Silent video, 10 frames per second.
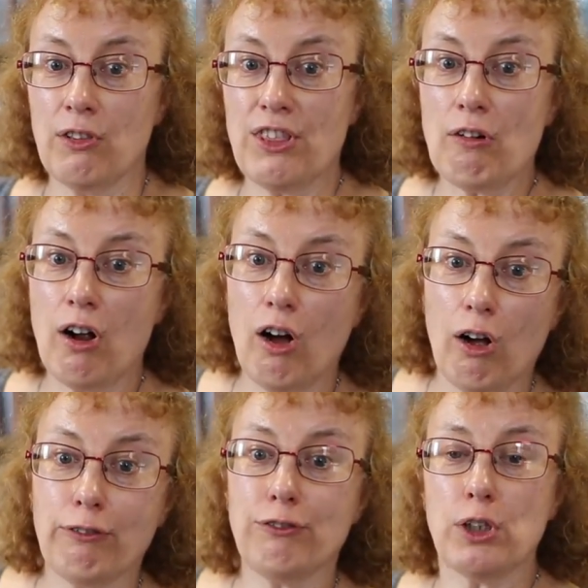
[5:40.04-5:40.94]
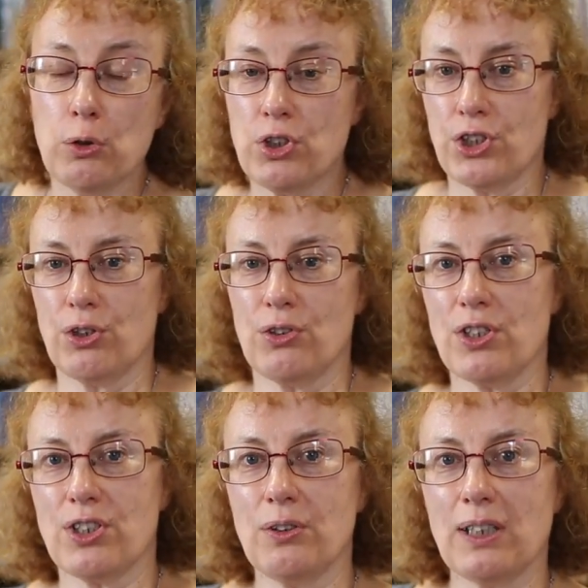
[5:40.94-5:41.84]
there are a few
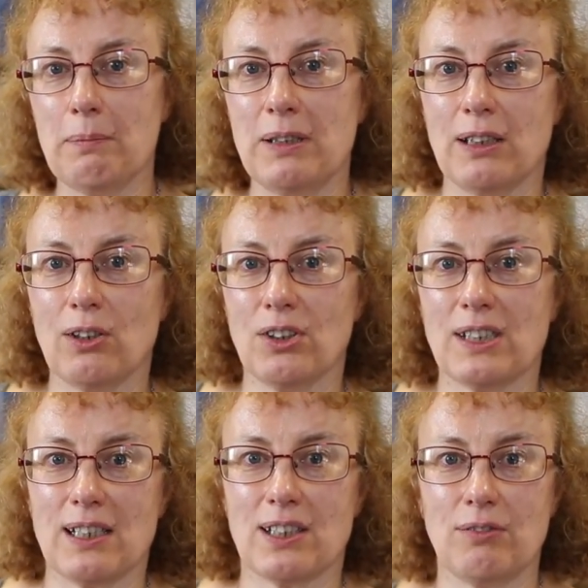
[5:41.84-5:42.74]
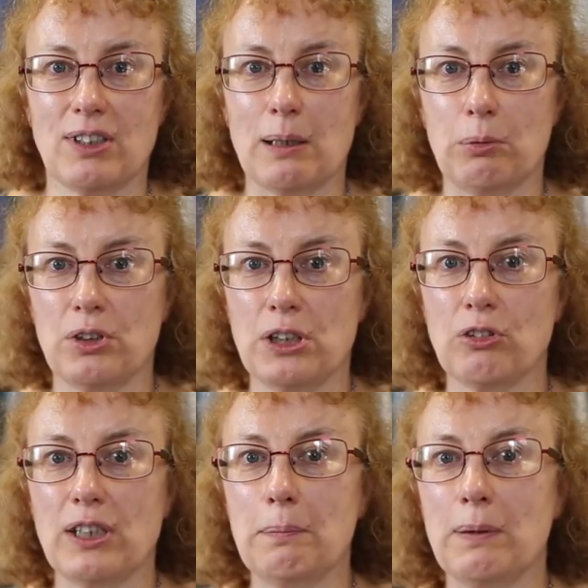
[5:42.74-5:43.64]
students who come in the context of a double
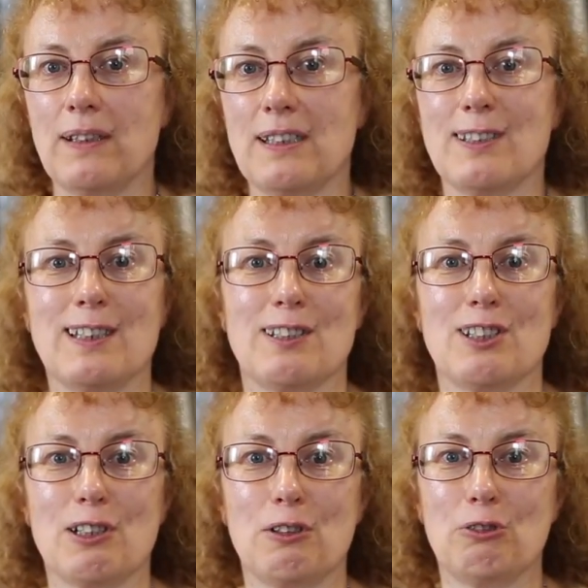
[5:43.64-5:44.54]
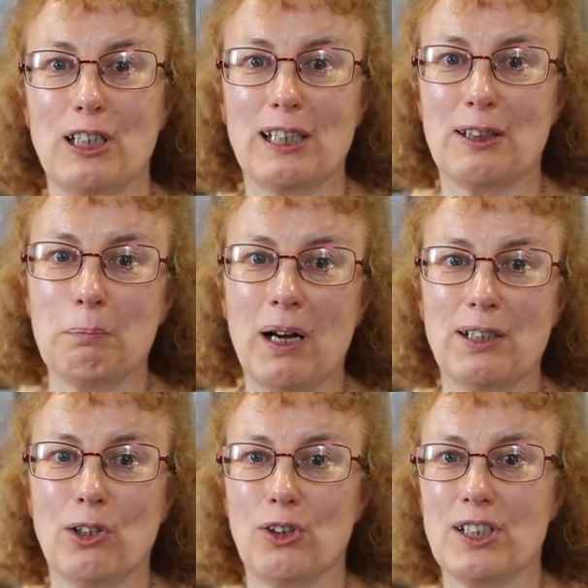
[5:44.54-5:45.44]
degree, but this is really the
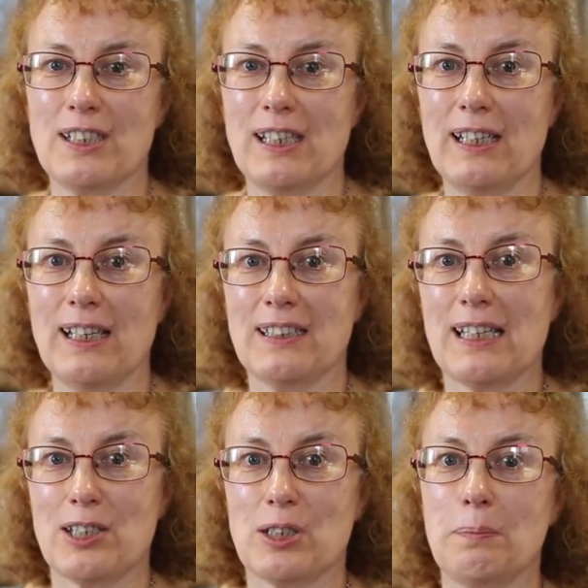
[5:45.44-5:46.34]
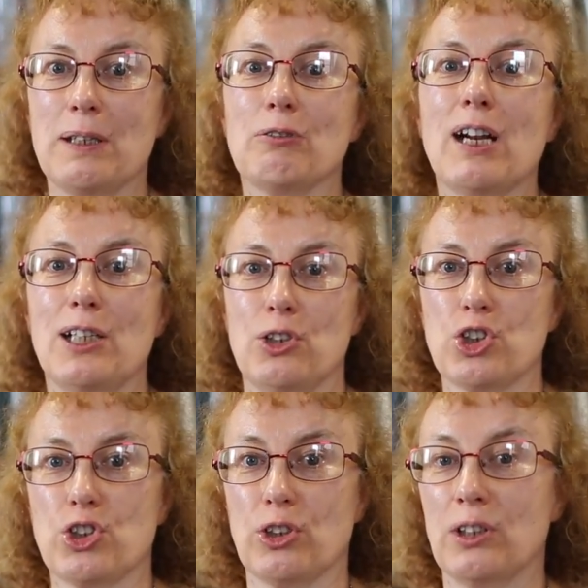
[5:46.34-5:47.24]
minority and has to be
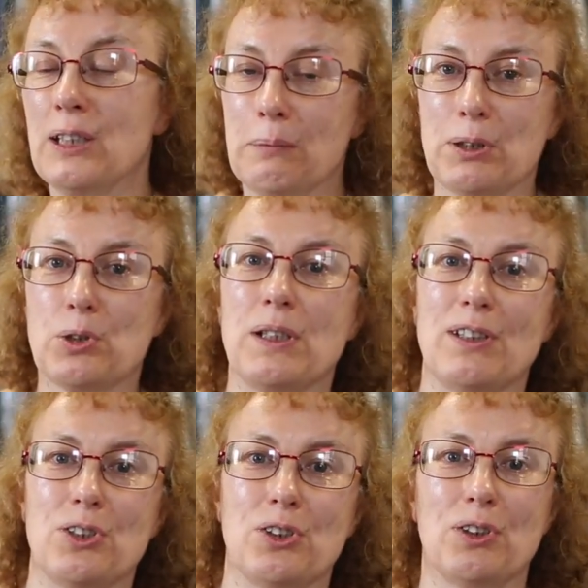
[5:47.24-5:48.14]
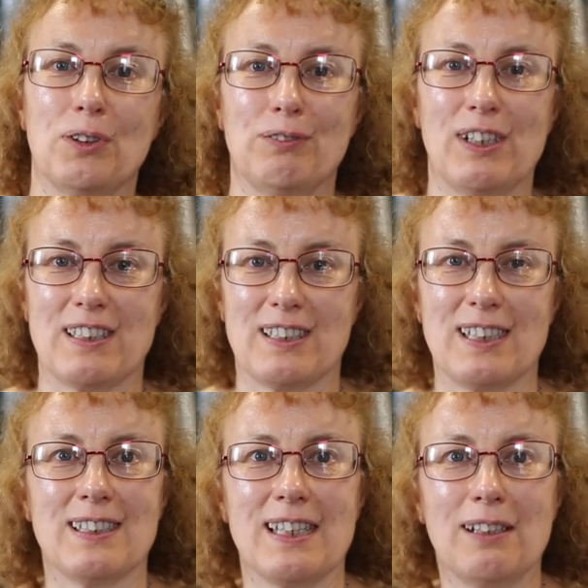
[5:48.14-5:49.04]
arranged between the two
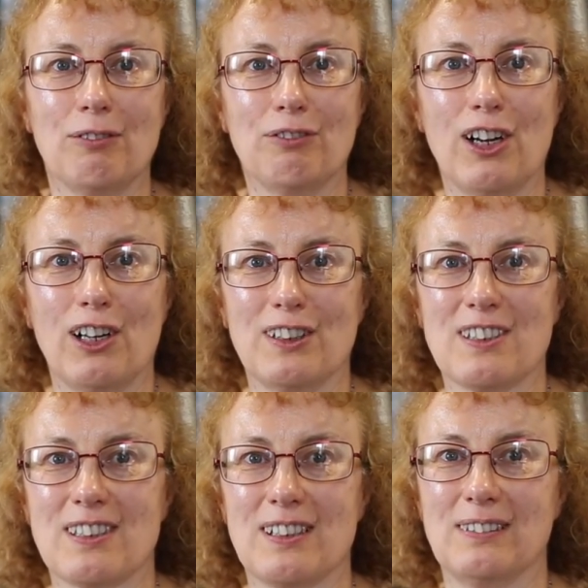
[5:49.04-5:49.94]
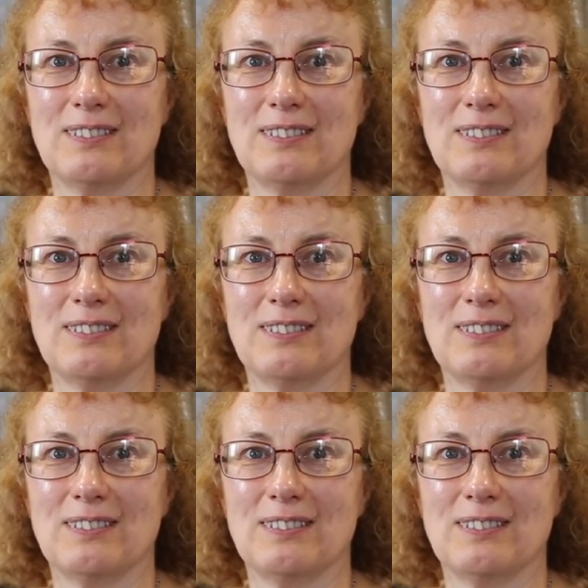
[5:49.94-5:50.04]
universities in advance.